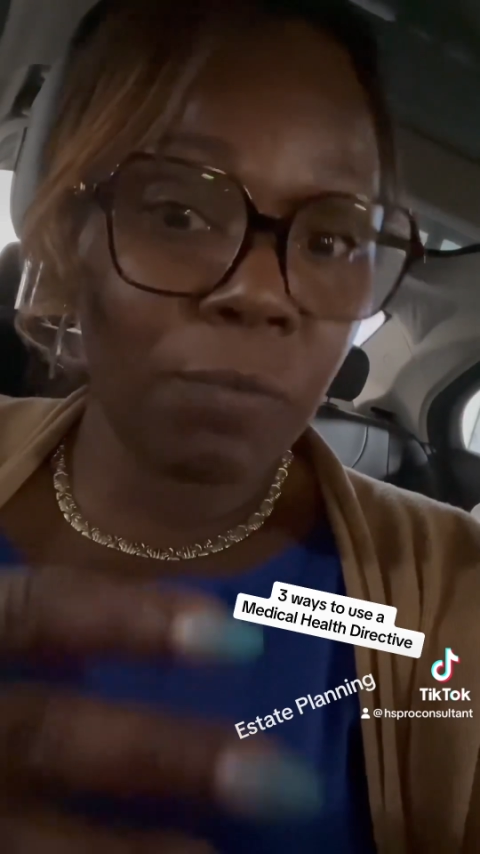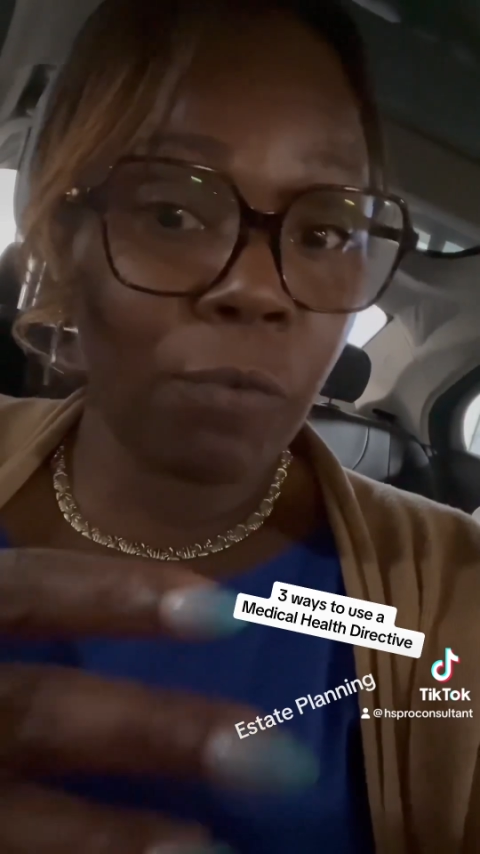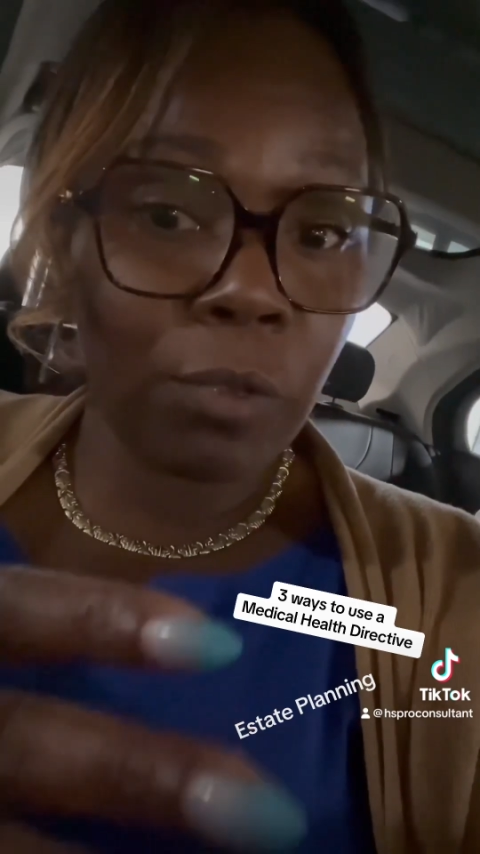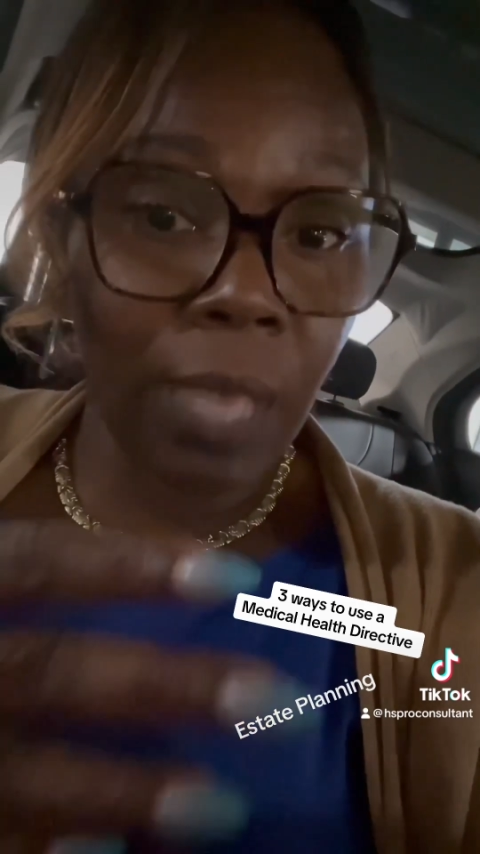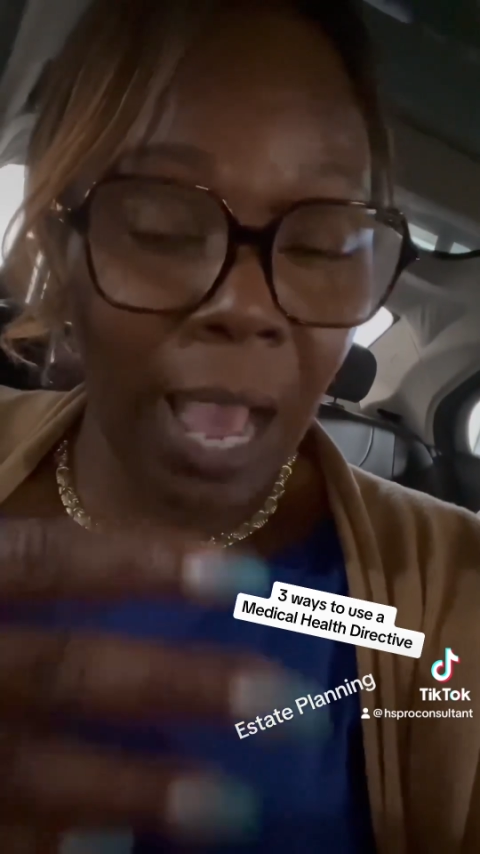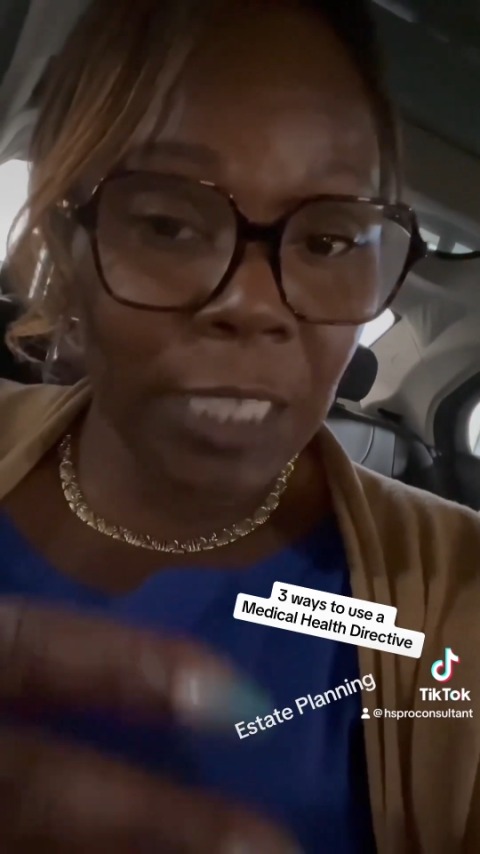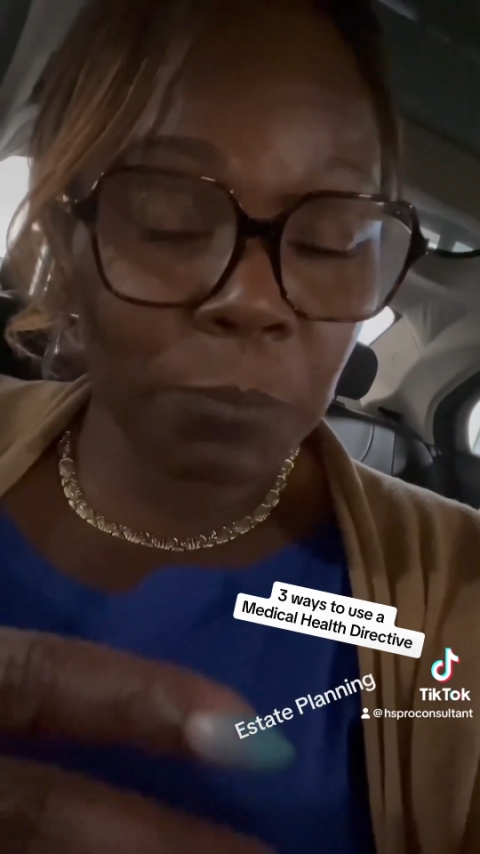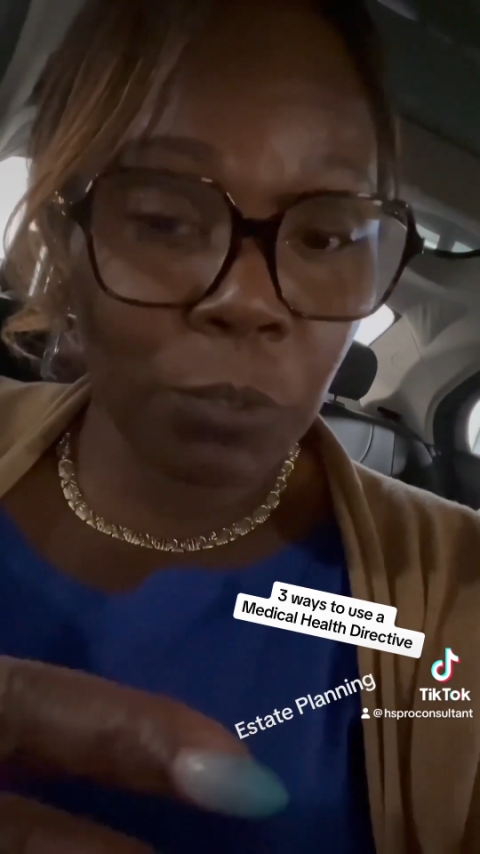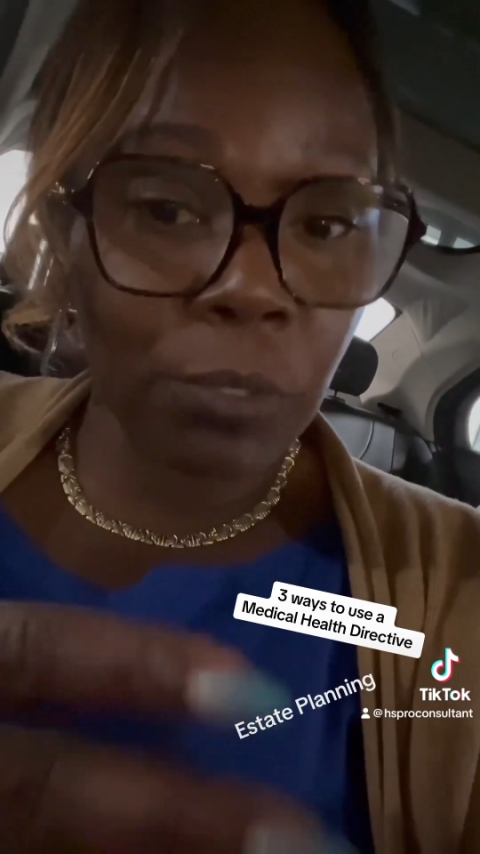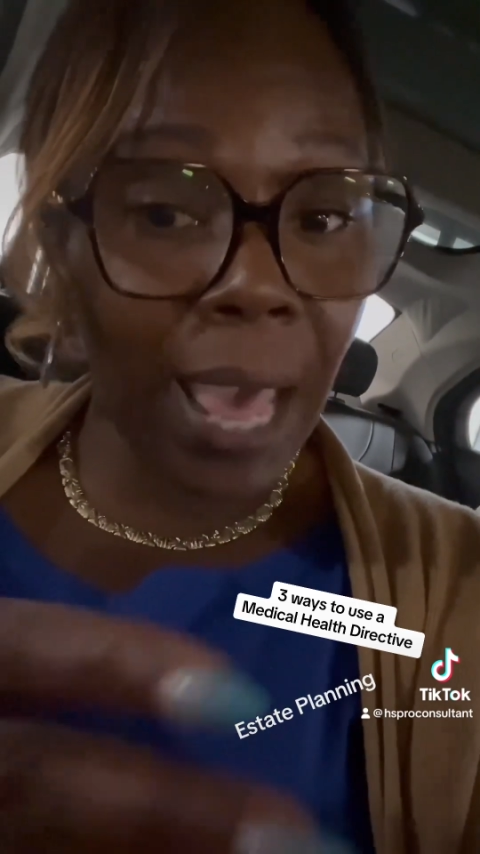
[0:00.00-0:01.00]
for the
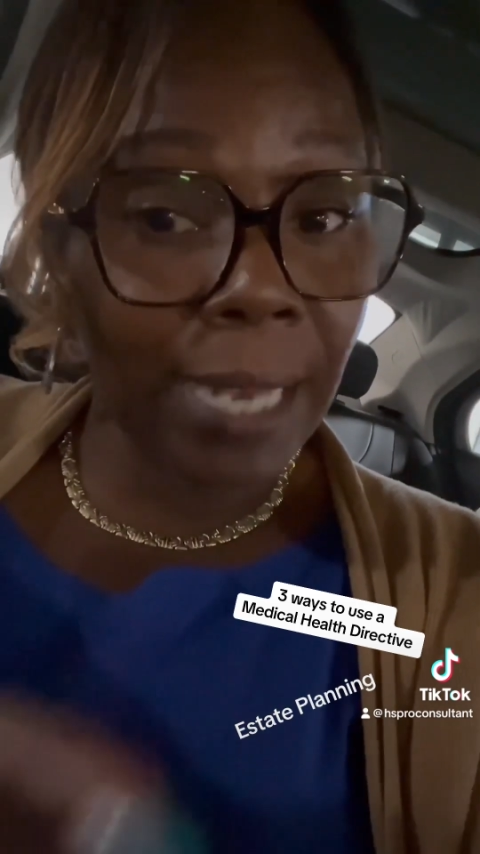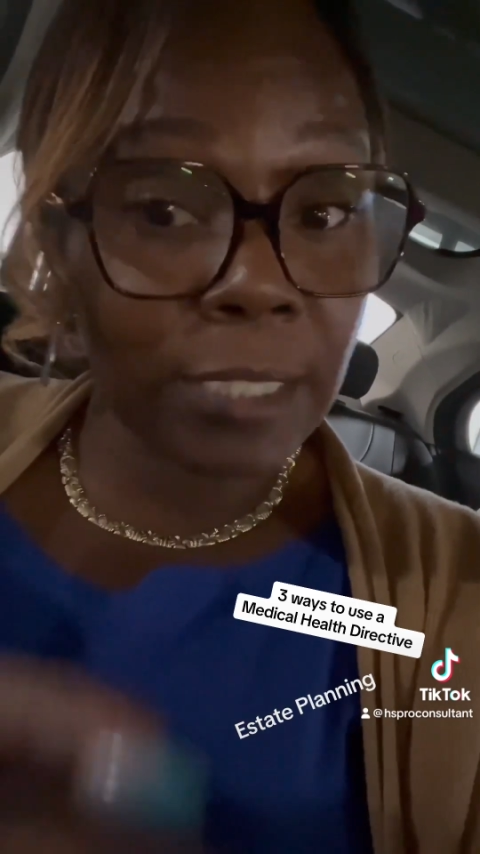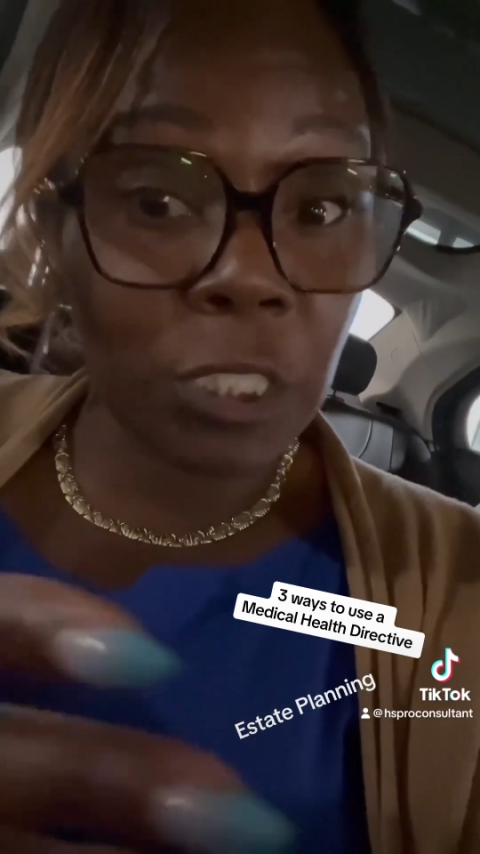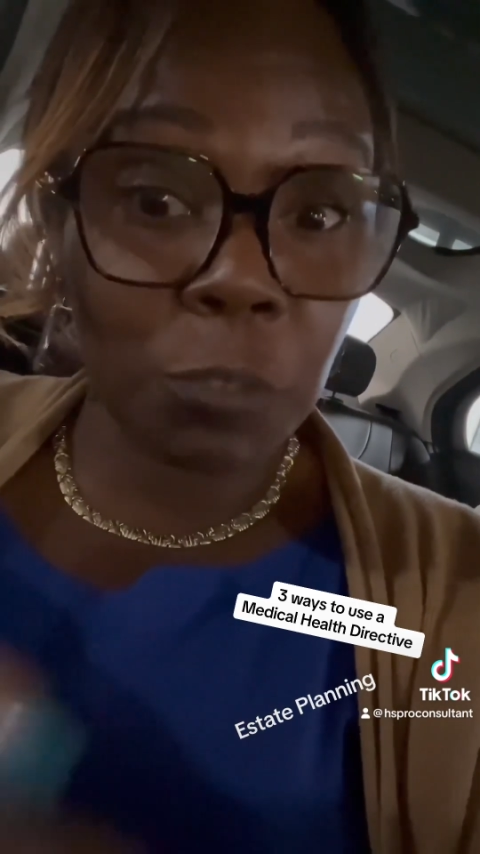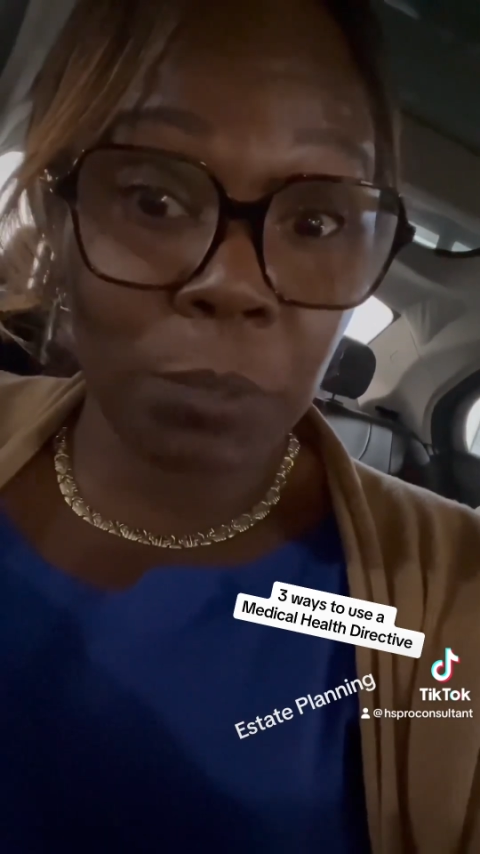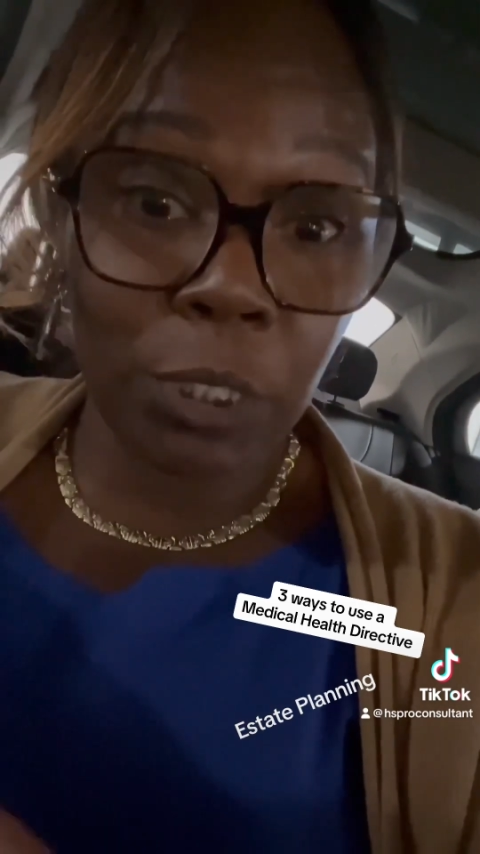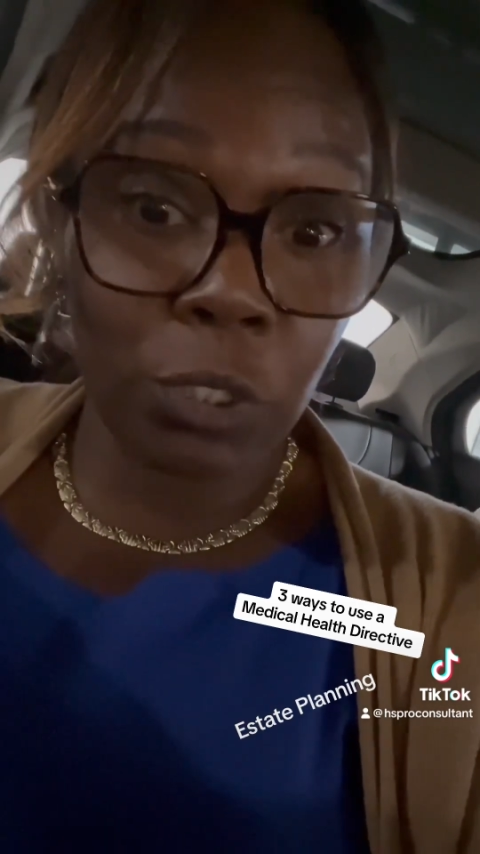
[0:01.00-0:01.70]
hospital to actually speak